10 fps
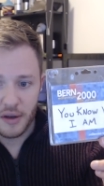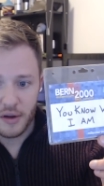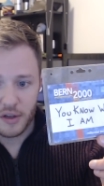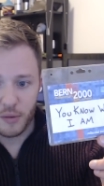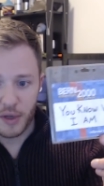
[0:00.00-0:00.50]

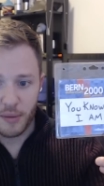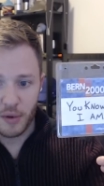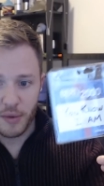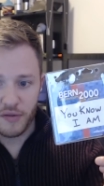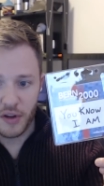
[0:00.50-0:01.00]
to become the
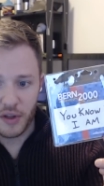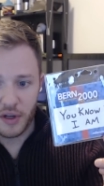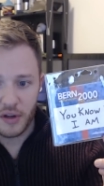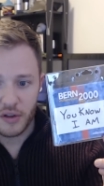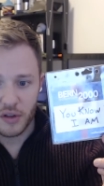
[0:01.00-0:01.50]
main villain.
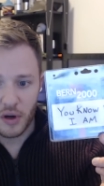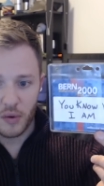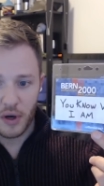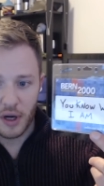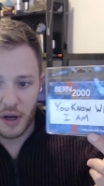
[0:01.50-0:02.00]
So
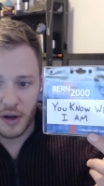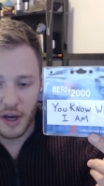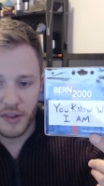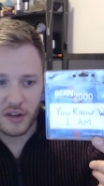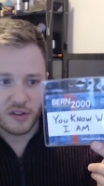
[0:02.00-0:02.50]
uh, I
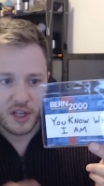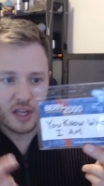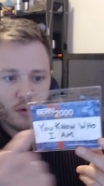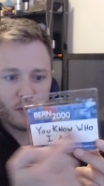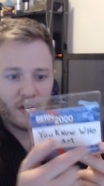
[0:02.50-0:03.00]
think this is like a
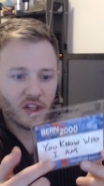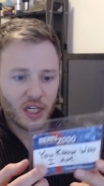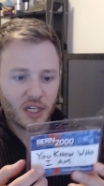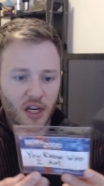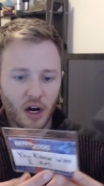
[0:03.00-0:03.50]
revenge
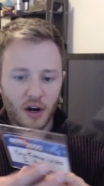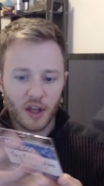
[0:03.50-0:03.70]
ID card.